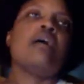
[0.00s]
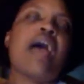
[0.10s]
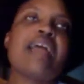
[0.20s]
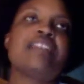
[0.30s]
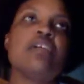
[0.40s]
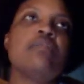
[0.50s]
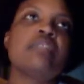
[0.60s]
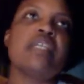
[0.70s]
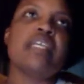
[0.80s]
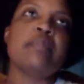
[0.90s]
I don't
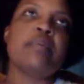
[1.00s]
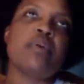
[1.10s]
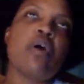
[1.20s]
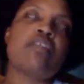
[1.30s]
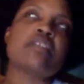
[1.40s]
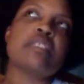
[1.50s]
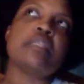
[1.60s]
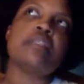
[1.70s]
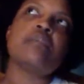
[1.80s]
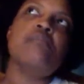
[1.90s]
think he put over
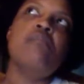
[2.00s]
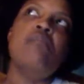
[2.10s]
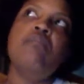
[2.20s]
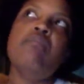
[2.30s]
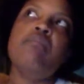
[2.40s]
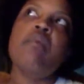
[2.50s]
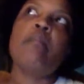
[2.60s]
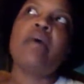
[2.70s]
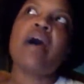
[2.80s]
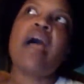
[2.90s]
Cena,
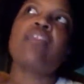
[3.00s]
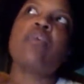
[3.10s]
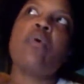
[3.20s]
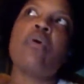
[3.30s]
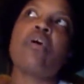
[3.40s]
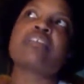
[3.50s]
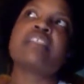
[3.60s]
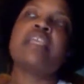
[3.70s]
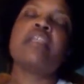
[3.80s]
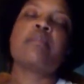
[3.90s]
but either or,
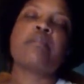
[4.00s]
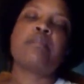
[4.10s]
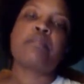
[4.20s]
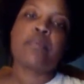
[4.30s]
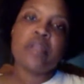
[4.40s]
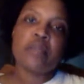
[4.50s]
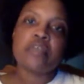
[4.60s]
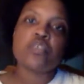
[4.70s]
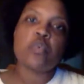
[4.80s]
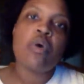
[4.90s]
Cena pretty
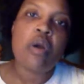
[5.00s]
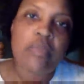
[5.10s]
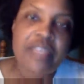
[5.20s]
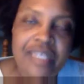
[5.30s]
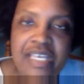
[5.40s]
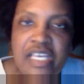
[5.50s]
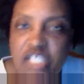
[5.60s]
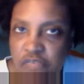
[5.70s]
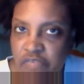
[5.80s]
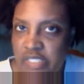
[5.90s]
much won within an inch
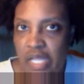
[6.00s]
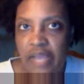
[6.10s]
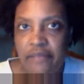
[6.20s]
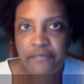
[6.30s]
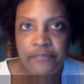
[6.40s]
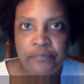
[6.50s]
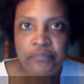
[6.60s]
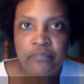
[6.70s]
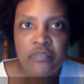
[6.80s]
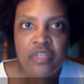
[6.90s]
of his life.
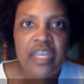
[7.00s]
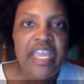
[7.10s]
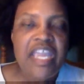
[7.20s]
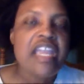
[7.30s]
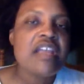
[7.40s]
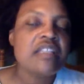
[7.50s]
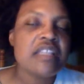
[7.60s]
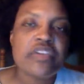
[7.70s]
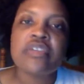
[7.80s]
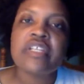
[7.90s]
He
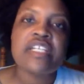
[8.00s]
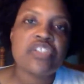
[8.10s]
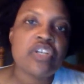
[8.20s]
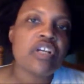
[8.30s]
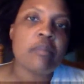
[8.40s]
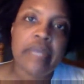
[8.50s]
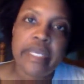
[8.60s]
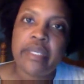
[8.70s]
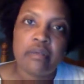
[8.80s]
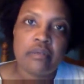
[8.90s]
literally took a
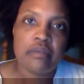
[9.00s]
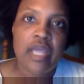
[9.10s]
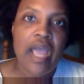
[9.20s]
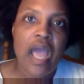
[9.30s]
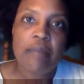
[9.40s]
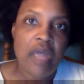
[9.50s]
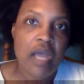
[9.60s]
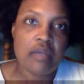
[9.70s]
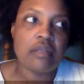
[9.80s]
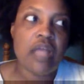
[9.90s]
beating. Like, I'm
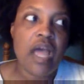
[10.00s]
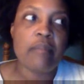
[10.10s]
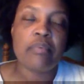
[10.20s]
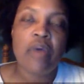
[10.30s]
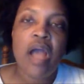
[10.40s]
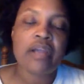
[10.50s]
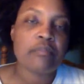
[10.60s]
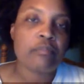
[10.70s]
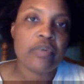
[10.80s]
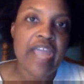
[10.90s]
not gonna lie, Brock
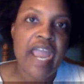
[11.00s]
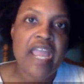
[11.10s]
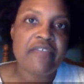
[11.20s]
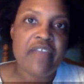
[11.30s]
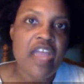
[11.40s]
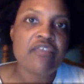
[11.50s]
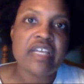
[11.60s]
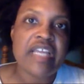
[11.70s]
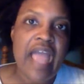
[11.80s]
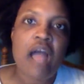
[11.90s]
gave
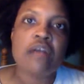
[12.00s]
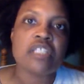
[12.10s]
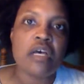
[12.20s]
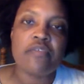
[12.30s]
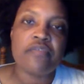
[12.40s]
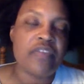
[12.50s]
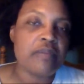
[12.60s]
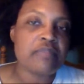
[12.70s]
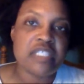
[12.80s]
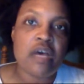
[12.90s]
every ounce of
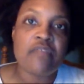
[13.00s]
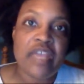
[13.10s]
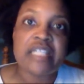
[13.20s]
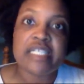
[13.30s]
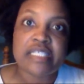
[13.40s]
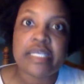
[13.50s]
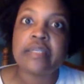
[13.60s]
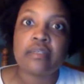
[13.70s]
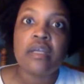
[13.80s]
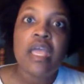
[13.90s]
himself into Cena,